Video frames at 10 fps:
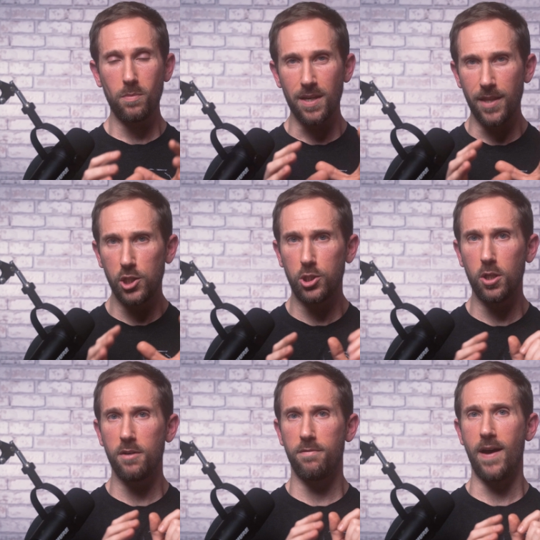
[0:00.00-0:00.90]
they
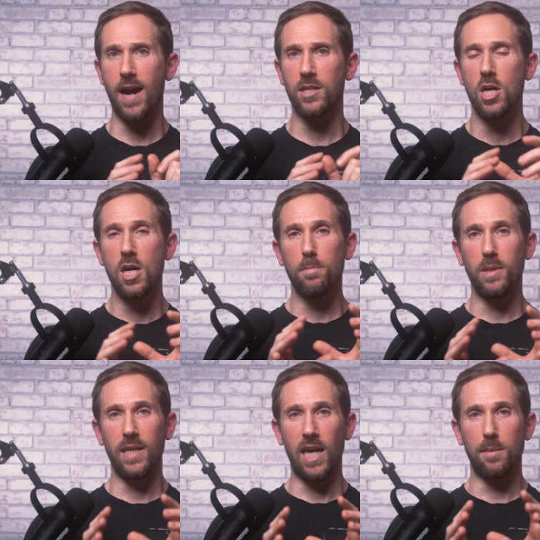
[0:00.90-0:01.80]
should, in fact,
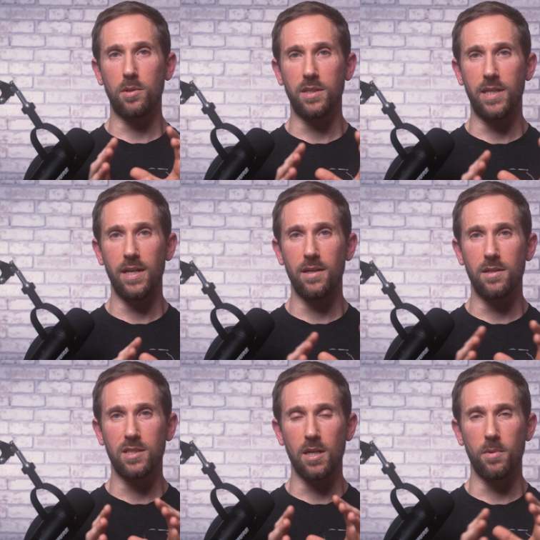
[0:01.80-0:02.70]
be able to get
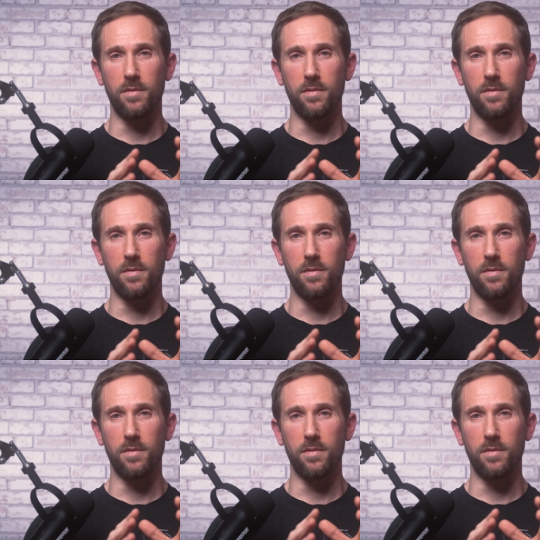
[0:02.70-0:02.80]
into some of